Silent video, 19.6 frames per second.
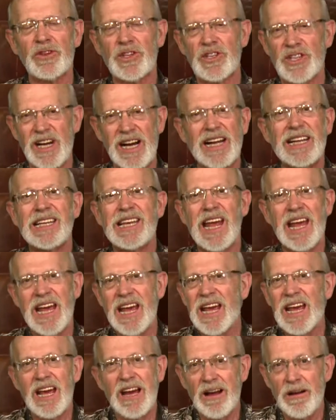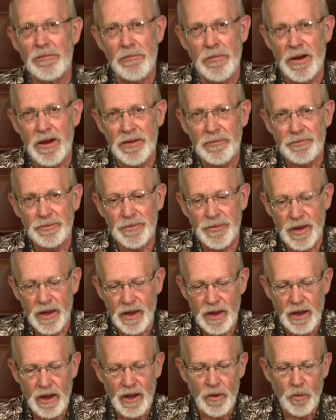done to him?
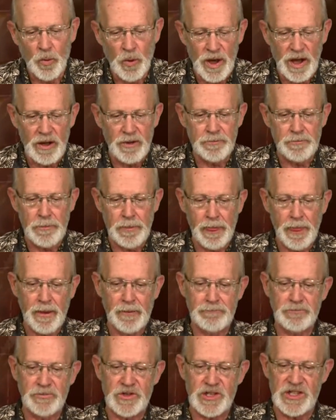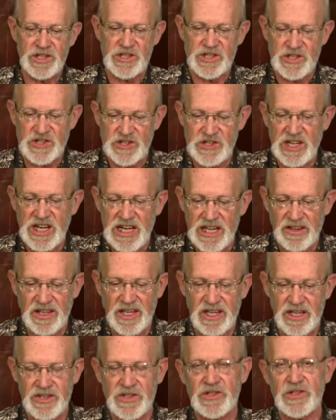Well, to see
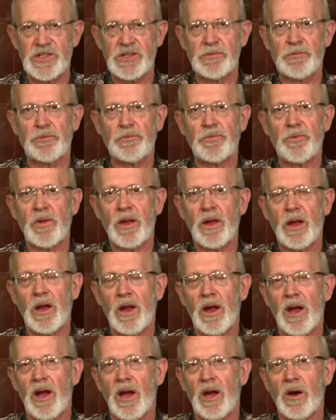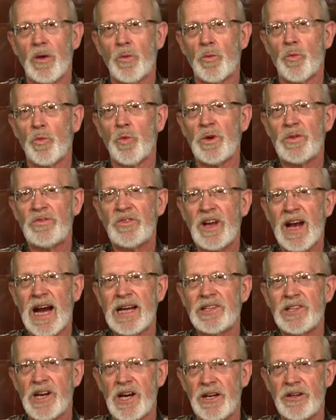this, we've
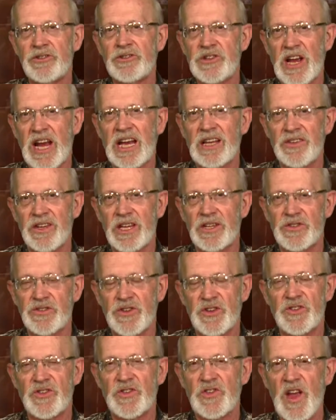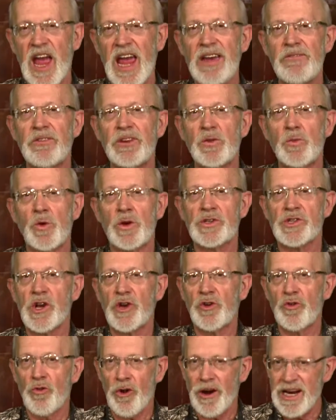got to understand this. David was a
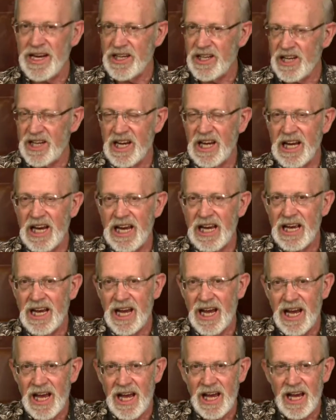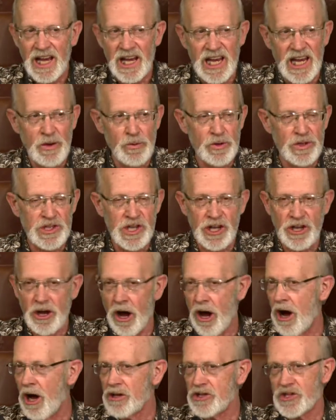great king he was an
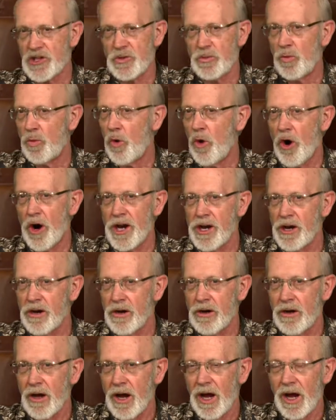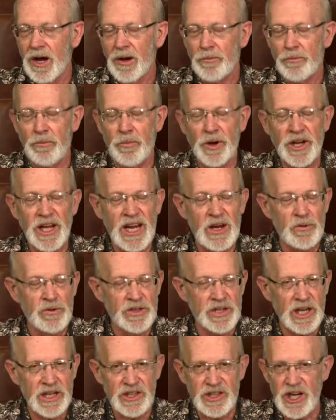awesome warrior, but he
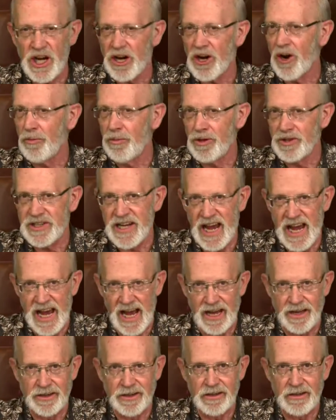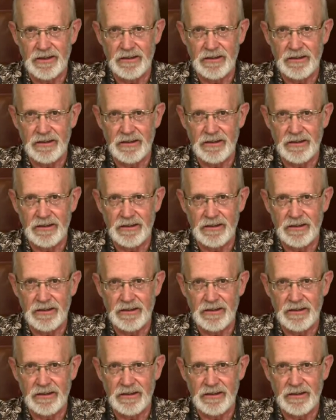was a terrible dad.